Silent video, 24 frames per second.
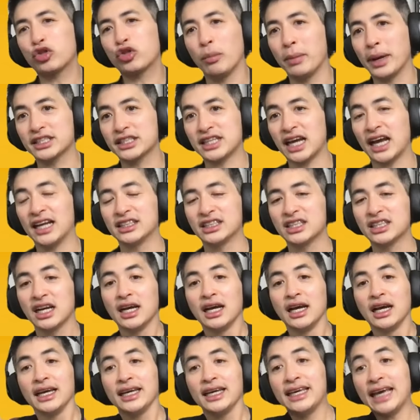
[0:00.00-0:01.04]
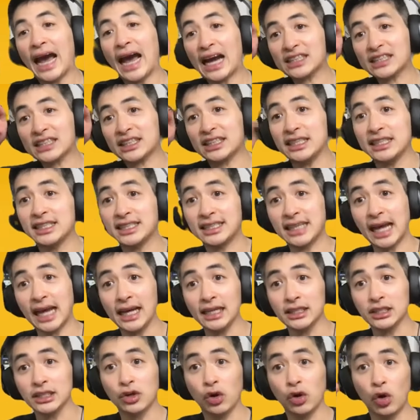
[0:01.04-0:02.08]
don't make sense. He actually
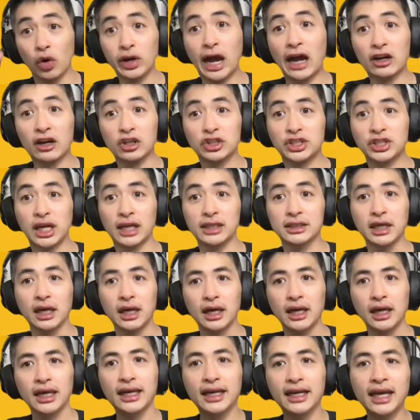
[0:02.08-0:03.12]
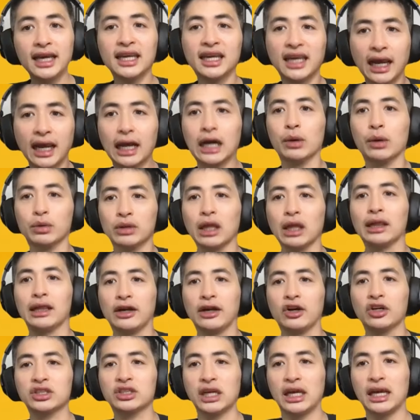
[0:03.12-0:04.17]
says, Noel Gallagher says he didn't care about the
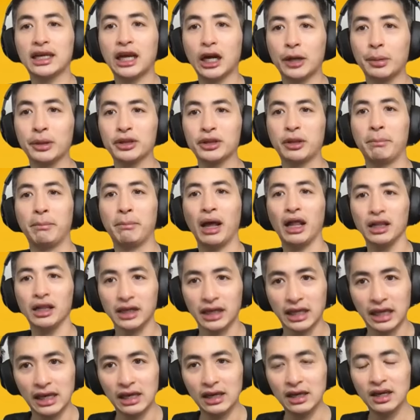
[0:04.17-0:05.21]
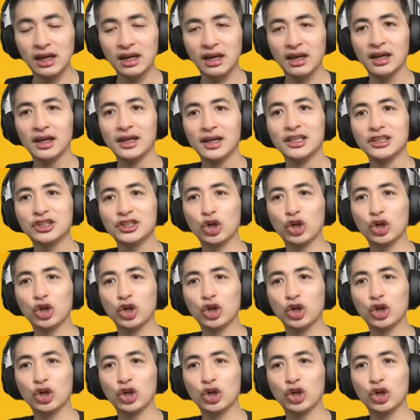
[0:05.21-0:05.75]
lyrics and he cared about the melody. Mm-hmm.